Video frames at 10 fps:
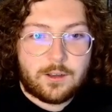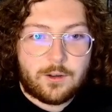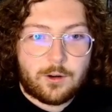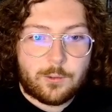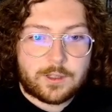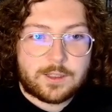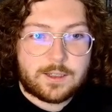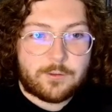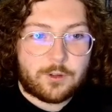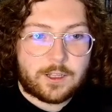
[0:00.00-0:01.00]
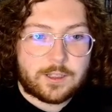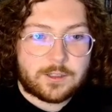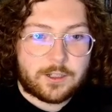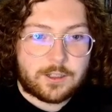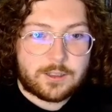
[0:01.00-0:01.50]
or with several
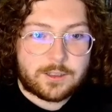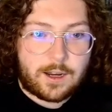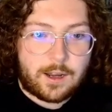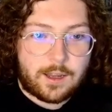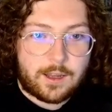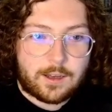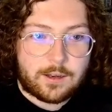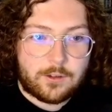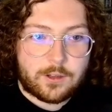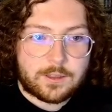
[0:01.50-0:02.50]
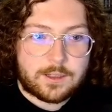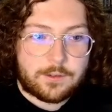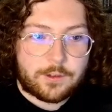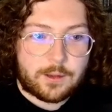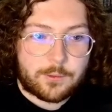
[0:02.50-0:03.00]
inserts, and you could
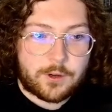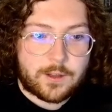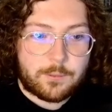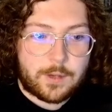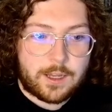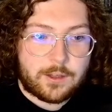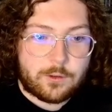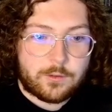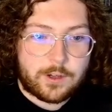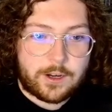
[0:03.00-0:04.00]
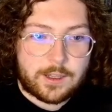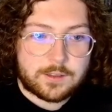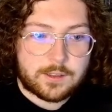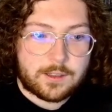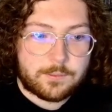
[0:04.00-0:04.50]
definitely upgrade that manual very
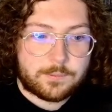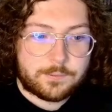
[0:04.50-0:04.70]
easily.